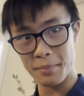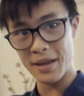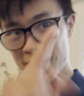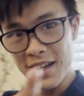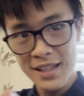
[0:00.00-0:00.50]

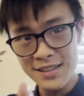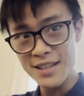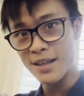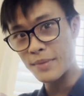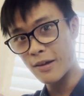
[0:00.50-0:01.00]
but
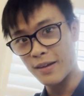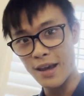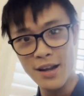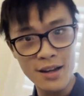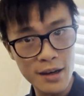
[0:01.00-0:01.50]
since I'm here in
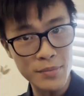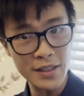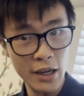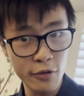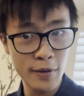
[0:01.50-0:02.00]
Canada, I'm
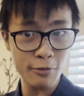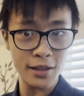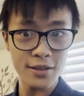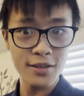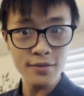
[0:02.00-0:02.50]
staying with my
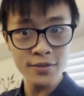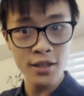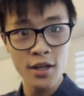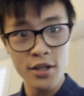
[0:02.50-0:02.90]
relatives,